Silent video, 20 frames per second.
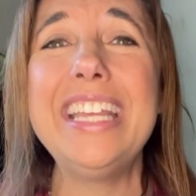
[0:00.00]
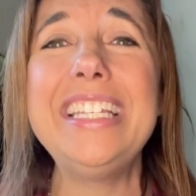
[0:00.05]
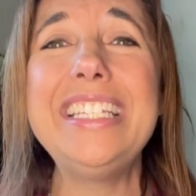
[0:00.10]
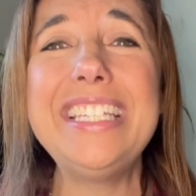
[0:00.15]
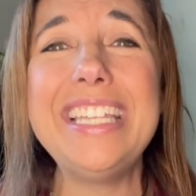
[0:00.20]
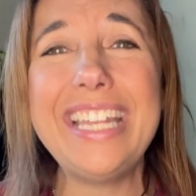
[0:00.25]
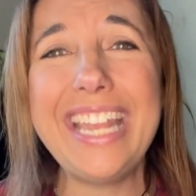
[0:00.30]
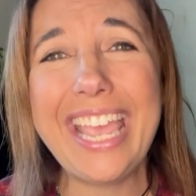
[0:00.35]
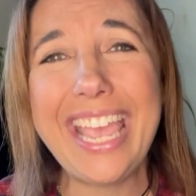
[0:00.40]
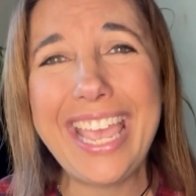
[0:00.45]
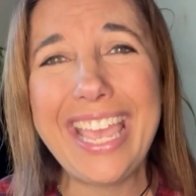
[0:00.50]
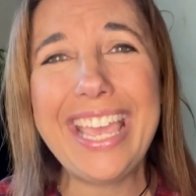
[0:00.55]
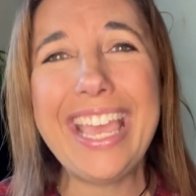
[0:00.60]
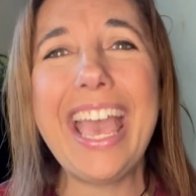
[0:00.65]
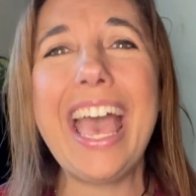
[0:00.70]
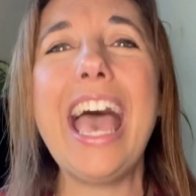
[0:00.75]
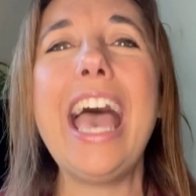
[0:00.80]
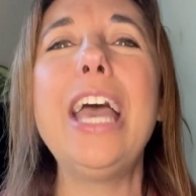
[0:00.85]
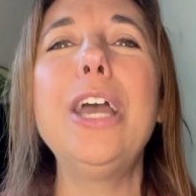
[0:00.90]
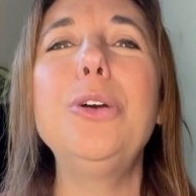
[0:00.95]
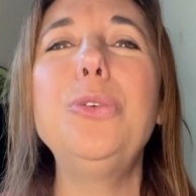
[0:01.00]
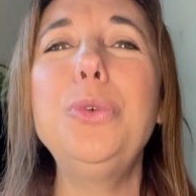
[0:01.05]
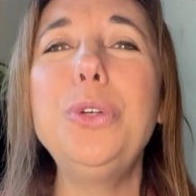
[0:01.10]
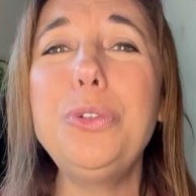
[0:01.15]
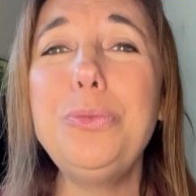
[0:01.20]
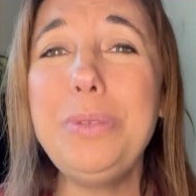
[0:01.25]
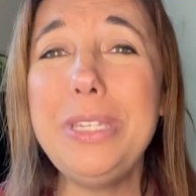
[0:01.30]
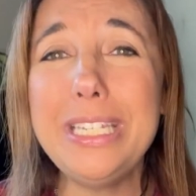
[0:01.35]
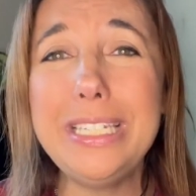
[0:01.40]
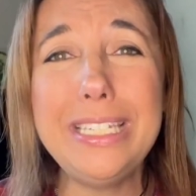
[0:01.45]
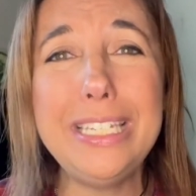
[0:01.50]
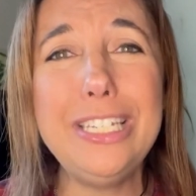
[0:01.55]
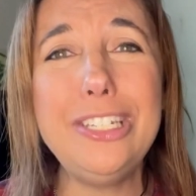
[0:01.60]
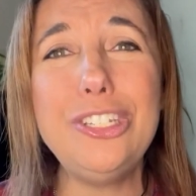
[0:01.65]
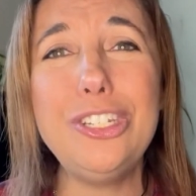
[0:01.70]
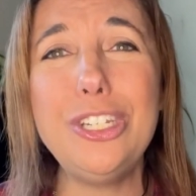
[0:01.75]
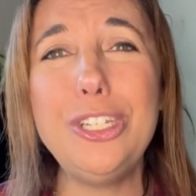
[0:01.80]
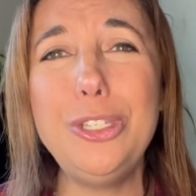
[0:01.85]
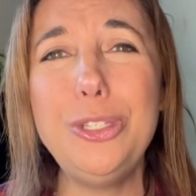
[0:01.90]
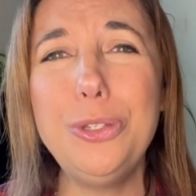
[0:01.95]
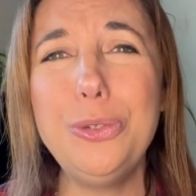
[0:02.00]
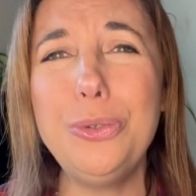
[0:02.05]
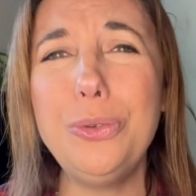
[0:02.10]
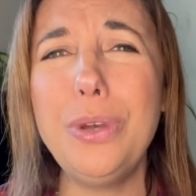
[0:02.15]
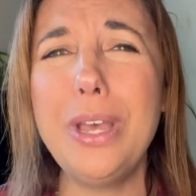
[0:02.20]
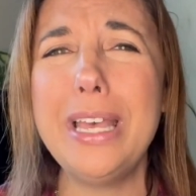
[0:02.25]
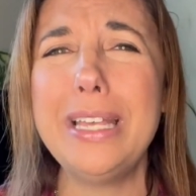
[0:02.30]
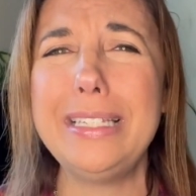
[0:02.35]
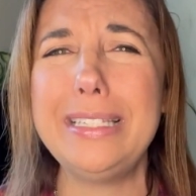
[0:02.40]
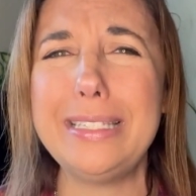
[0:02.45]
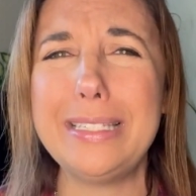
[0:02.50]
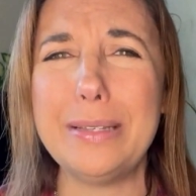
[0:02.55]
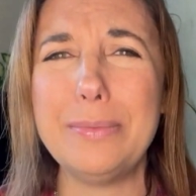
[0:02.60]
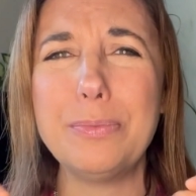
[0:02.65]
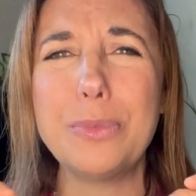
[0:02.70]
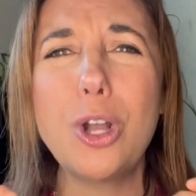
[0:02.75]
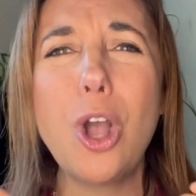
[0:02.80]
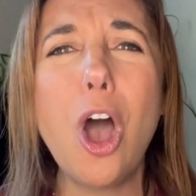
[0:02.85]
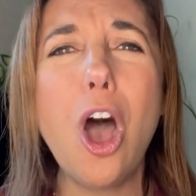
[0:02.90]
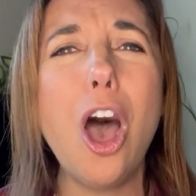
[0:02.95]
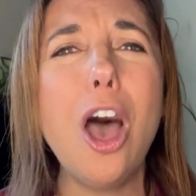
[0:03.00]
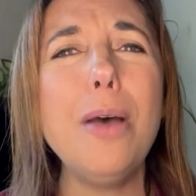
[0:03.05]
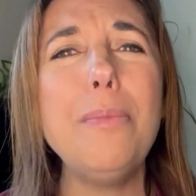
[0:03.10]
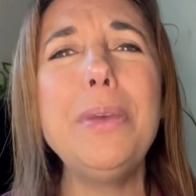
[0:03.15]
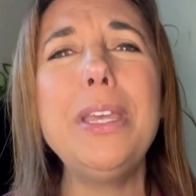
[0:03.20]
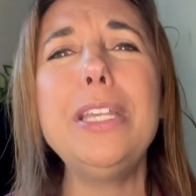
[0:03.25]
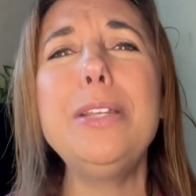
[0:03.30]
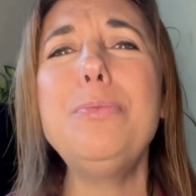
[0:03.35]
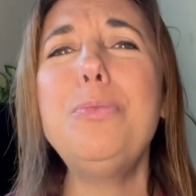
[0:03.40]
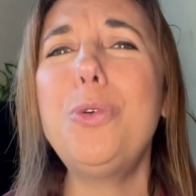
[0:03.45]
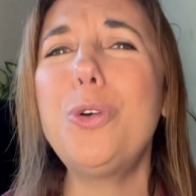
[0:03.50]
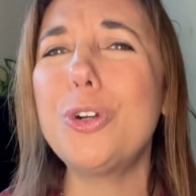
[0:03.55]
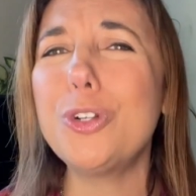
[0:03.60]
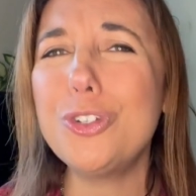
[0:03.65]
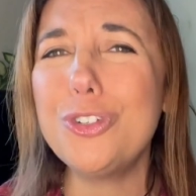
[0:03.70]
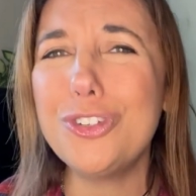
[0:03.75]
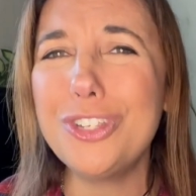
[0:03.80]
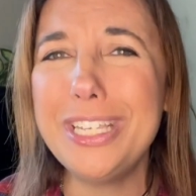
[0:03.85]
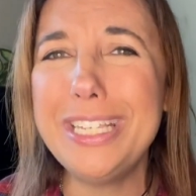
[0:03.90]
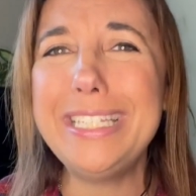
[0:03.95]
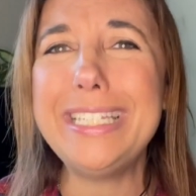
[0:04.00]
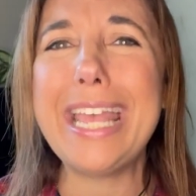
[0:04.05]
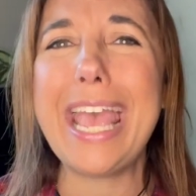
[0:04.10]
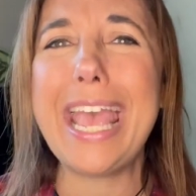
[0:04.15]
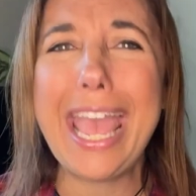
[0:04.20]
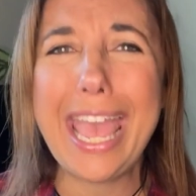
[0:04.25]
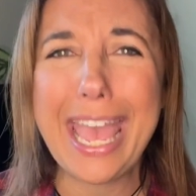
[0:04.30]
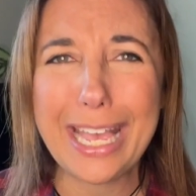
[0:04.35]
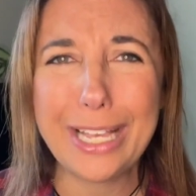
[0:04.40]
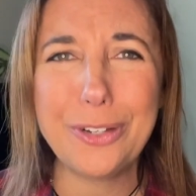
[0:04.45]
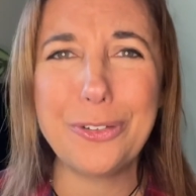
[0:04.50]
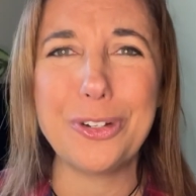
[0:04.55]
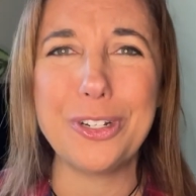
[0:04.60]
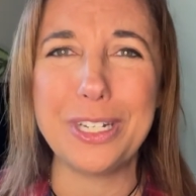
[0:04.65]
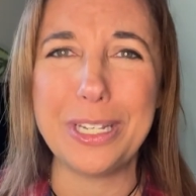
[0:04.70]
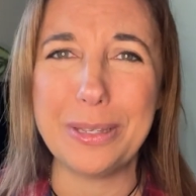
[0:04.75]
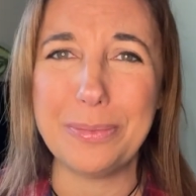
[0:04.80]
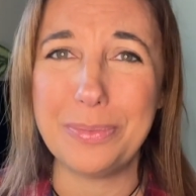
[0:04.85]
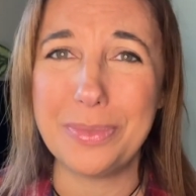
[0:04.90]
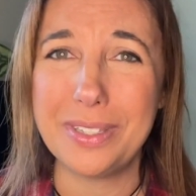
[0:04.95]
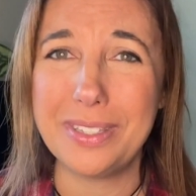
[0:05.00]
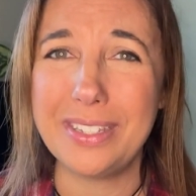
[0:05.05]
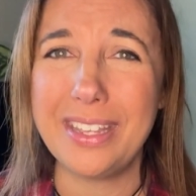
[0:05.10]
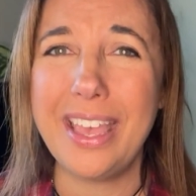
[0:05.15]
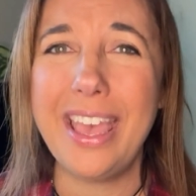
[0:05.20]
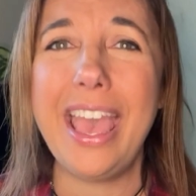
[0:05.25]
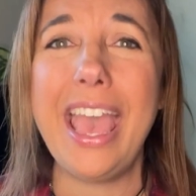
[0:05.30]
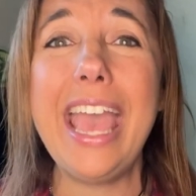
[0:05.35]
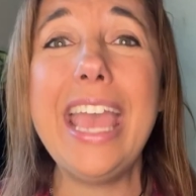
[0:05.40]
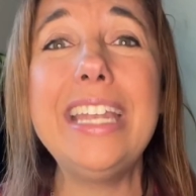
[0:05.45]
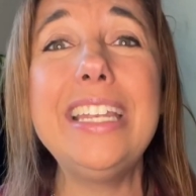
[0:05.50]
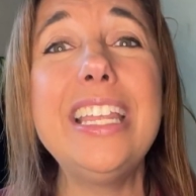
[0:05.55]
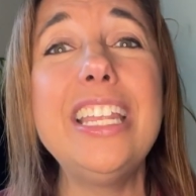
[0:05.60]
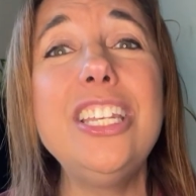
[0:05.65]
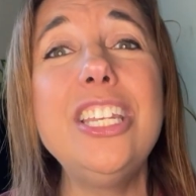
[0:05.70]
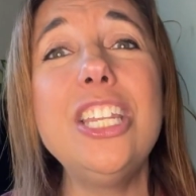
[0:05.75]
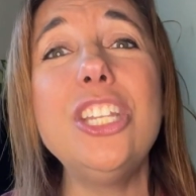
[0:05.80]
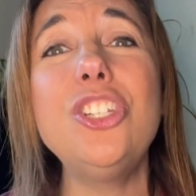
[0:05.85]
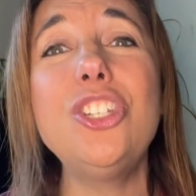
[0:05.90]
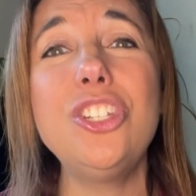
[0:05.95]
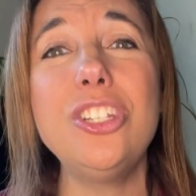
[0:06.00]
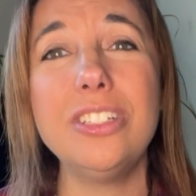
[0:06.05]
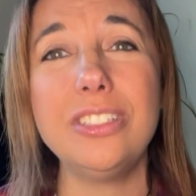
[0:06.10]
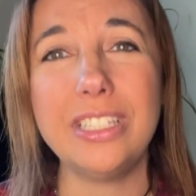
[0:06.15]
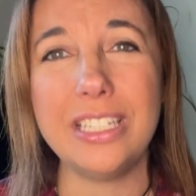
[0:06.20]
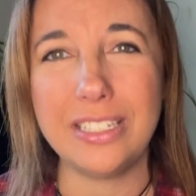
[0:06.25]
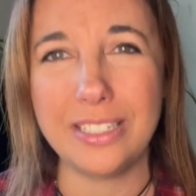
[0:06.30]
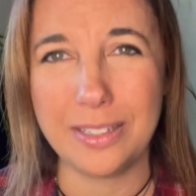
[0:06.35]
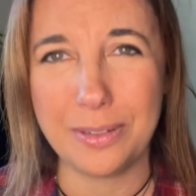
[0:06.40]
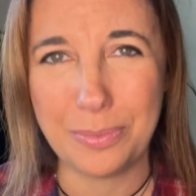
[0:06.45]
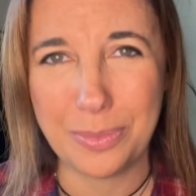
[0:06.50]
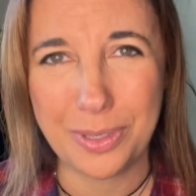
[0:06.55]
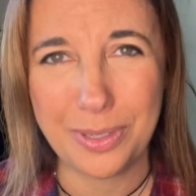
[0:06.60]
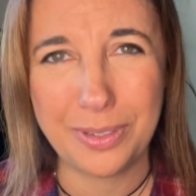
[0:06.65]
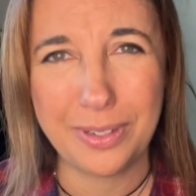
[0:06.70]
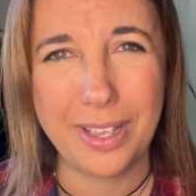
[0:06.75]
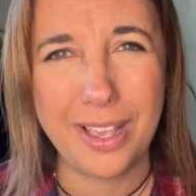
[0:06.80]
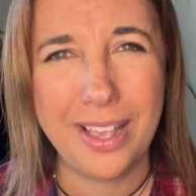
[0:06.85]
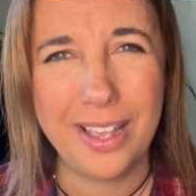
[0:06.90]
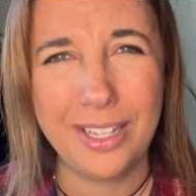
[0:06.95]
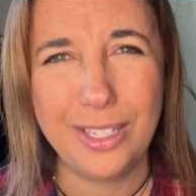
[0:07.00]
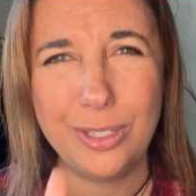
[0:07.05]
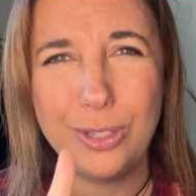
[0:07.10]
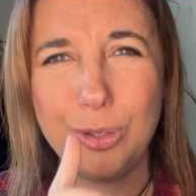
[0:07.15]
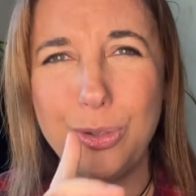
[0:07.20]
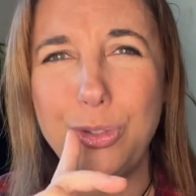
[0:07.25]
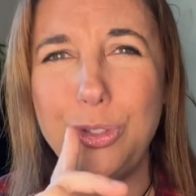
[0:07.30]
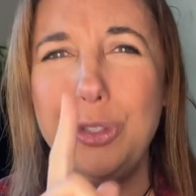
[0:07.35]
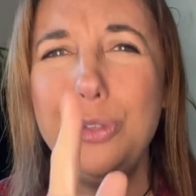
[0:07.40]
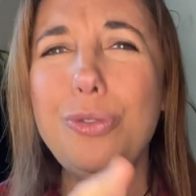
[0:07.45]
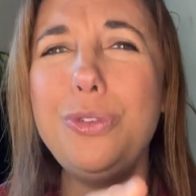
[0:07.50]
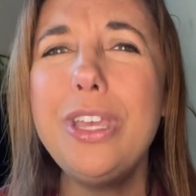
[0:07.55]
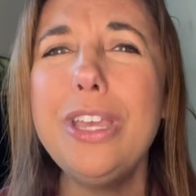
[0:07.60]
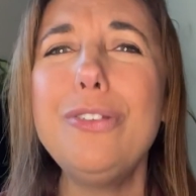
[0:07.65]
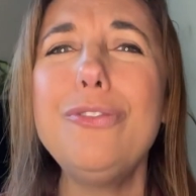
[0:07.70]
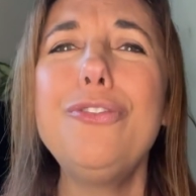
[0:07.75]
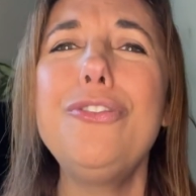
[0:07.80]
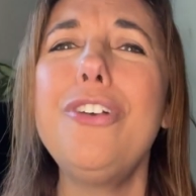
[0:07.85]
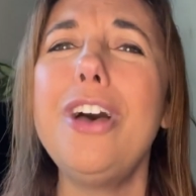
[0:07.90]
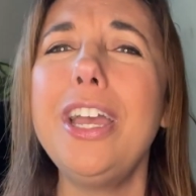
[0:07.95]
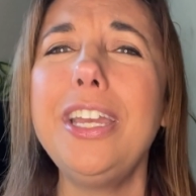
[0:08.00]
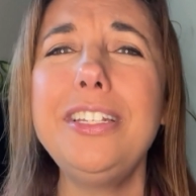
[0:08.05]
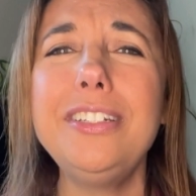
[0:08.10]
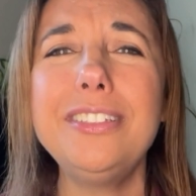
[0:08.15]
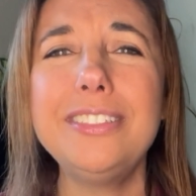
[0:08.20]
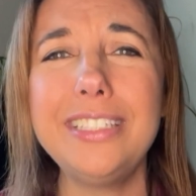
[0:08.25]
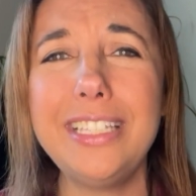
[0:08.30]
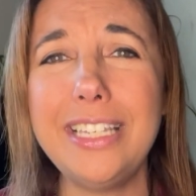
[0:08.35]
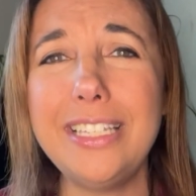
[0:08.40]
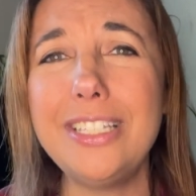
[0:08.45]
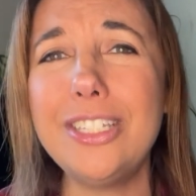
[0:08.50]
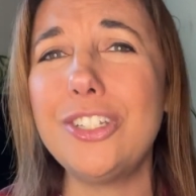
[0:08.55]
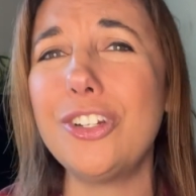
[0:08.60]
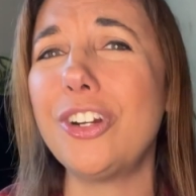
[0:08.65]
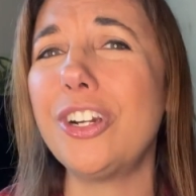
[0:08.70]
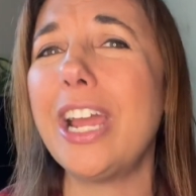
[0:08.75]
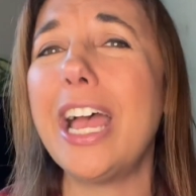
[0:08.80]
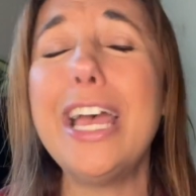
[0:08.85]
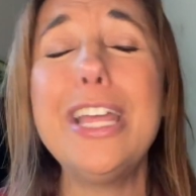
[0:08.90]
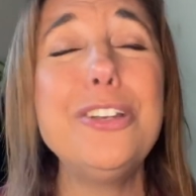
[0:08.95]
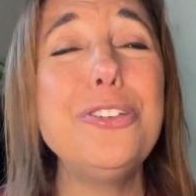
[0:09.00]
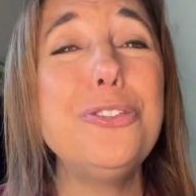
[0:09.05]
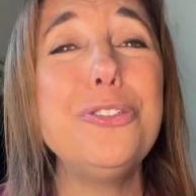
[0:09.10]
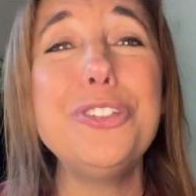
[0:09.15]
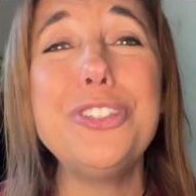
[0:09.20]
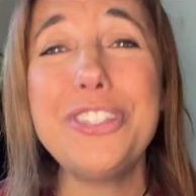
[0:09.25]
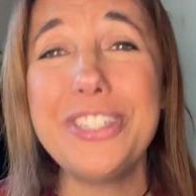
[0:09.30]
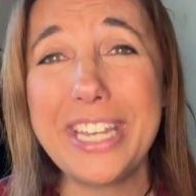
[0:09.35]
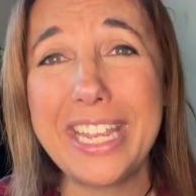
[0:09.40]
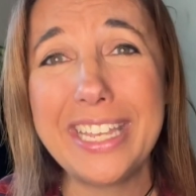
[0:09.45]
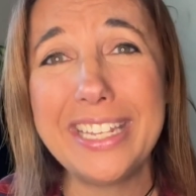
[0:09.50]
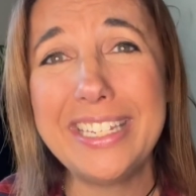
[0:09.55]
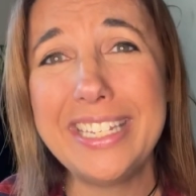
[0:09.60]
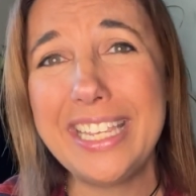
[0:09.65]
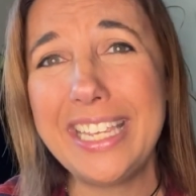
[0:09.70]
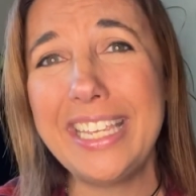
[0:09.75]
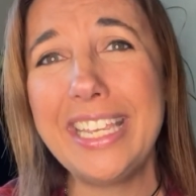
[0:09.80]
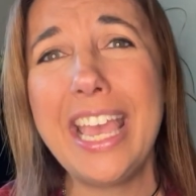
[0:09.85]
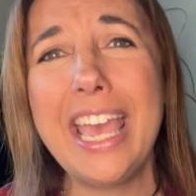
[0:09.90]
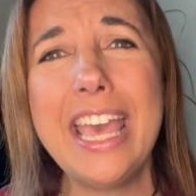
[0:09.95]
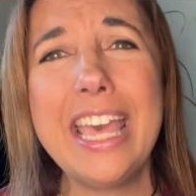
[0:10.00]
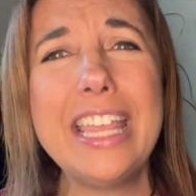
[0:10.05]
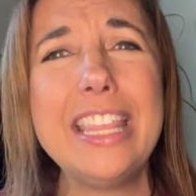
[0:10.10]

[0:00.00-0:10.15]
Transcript: Today, I will be teaching you some common Portuguese acronyms and initialisms so you can finally start understanding